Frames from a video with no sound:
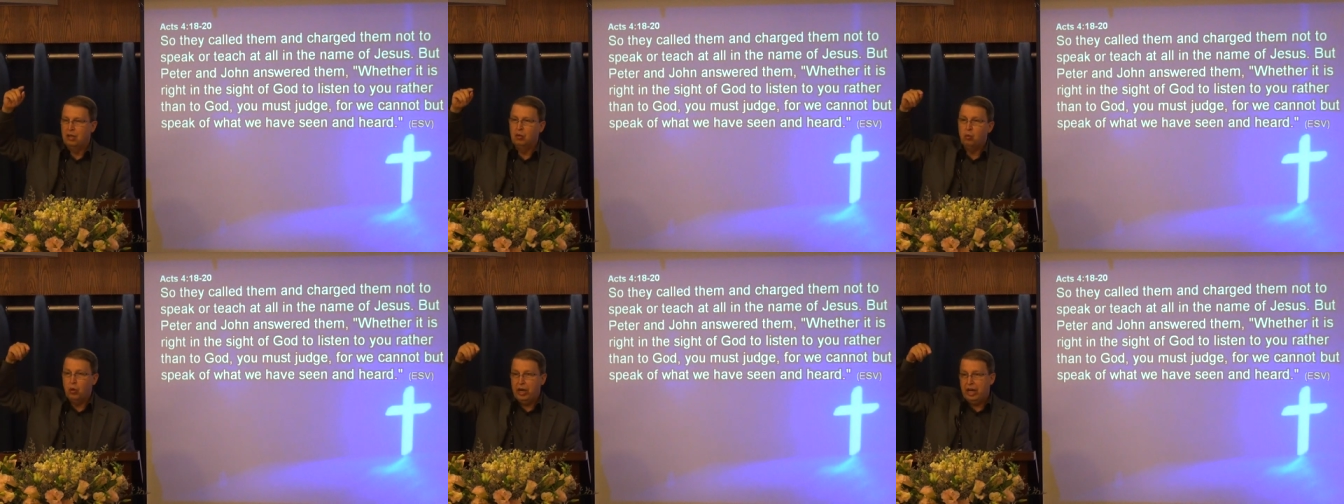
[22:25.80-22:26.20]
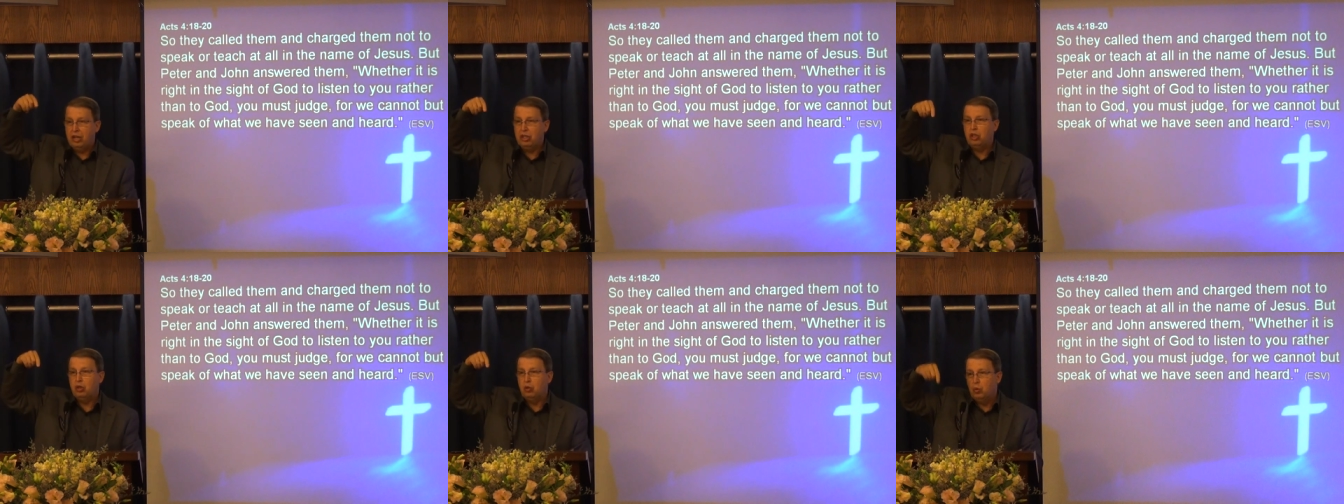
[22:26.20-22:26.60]

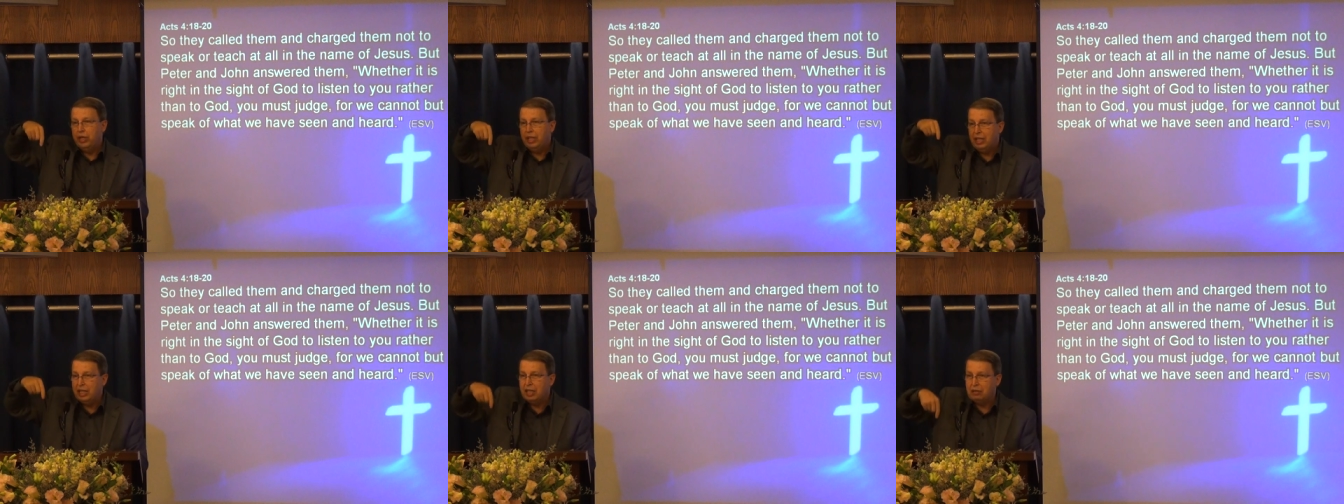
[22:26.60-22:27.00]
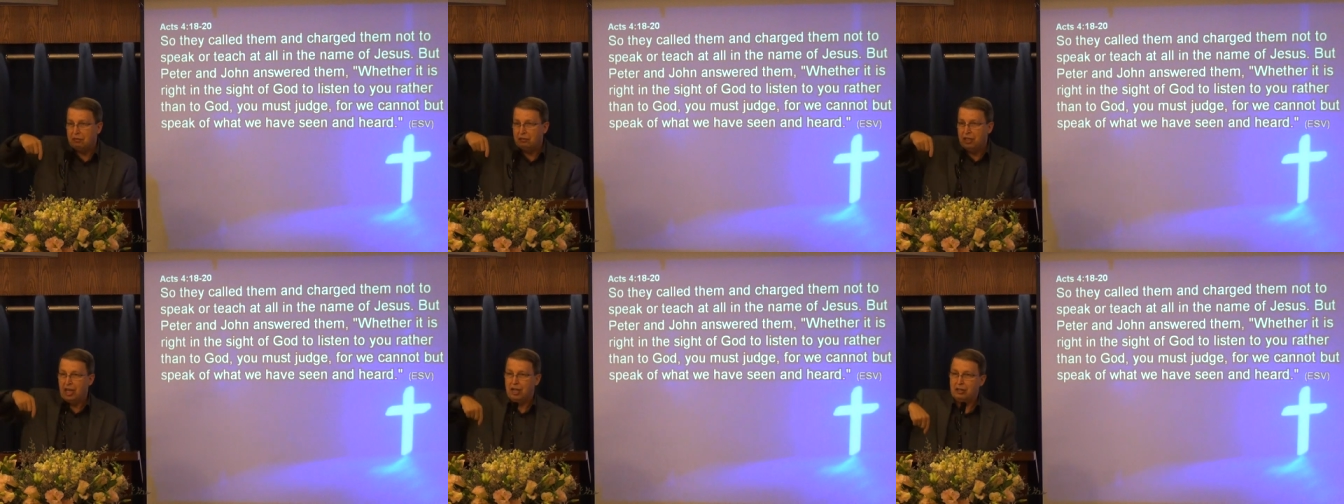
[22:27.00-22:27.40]
Where do we
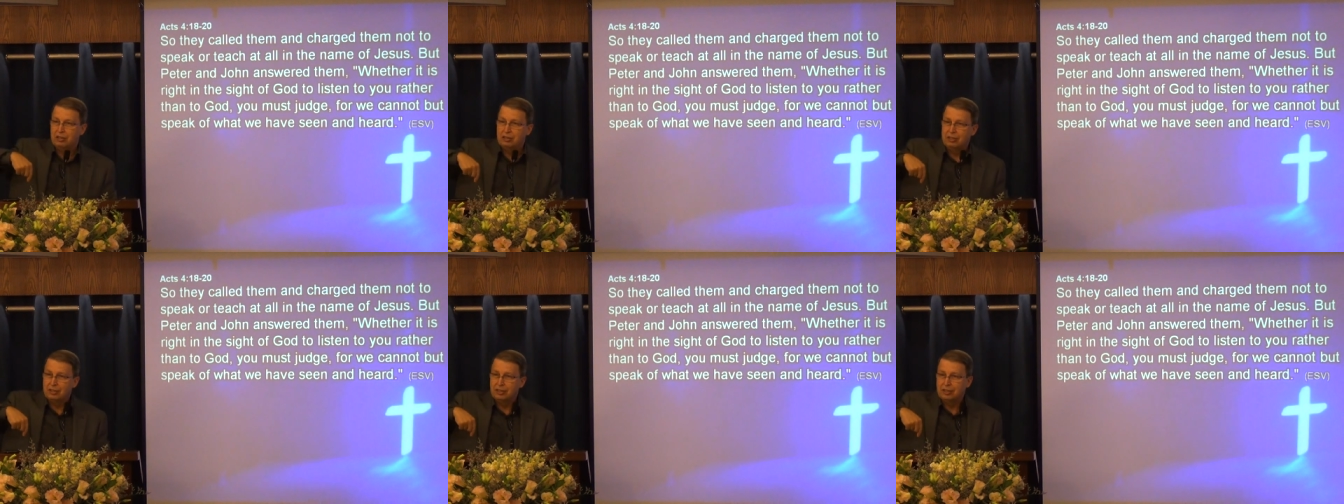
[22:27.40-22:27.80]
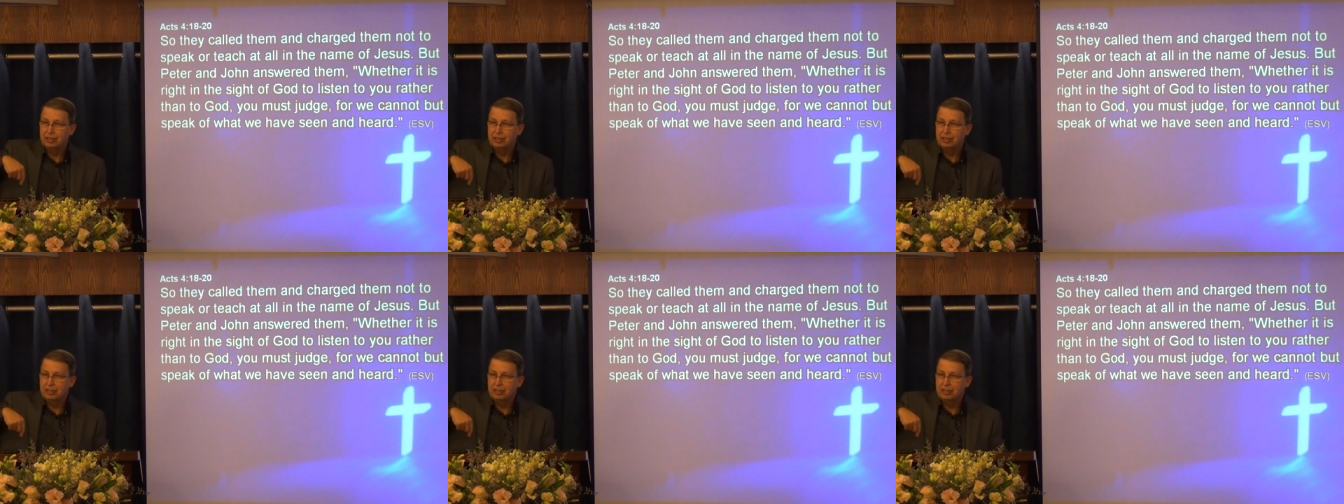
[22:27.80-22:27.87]
live now?